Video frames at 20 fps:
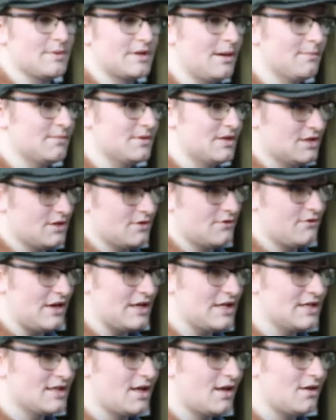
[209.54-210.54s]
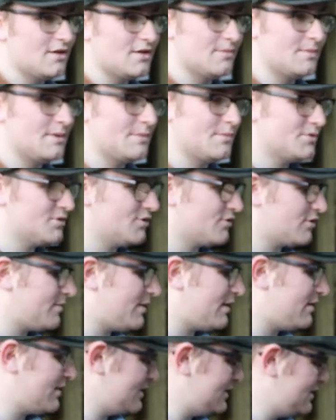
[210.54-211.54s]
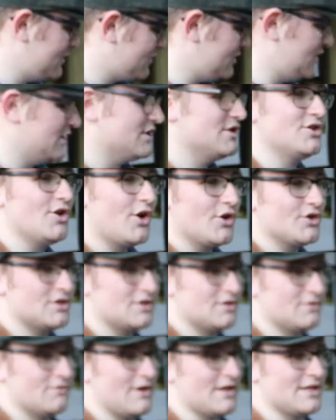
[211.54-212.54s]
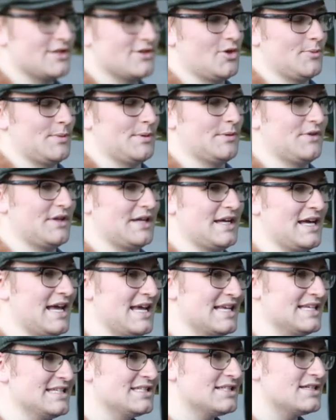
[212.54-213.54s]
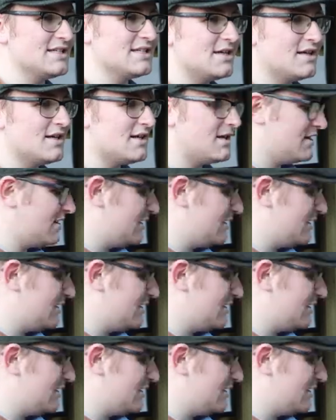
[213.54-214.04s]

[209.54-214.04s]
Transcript: become the Defender that yes. we'll talk about. This, of course, is not a Defender. A lot of people think it is. Yes, yeah, so